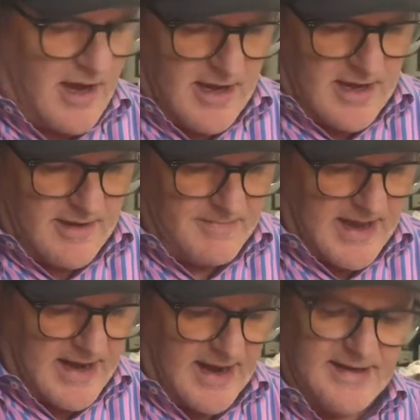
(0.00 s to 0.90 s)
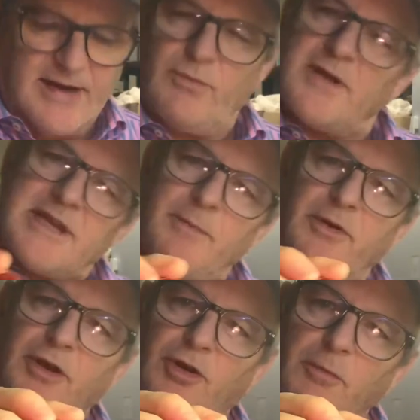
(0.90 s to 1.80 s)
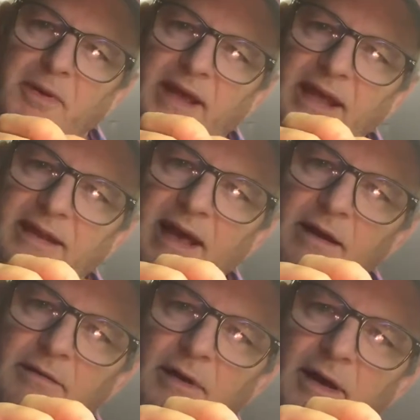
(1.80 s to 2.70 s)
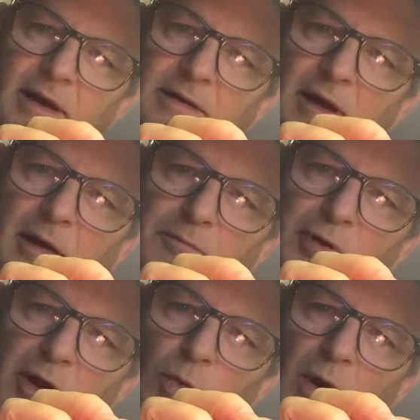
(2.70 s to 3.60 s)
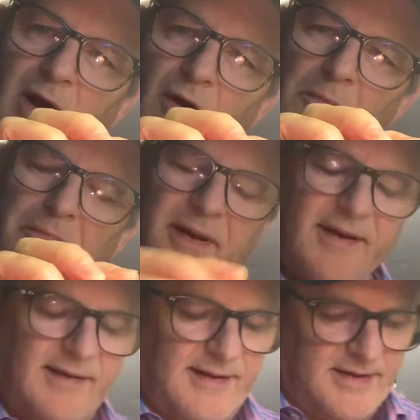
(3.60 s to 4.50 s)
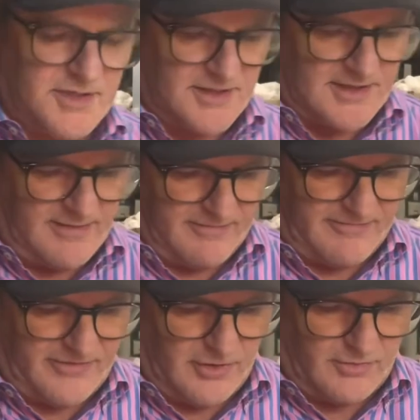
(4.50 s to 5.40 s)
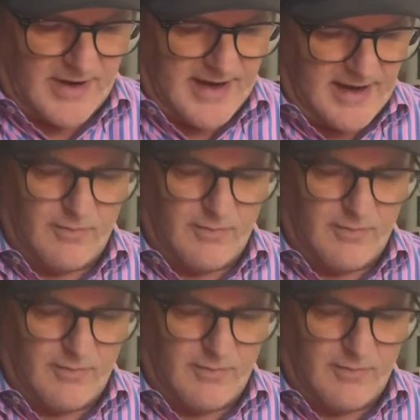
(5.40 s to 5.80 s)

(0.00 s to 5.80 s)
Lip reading: And I was able to duplicate that pretty well, but it just didn't feel right.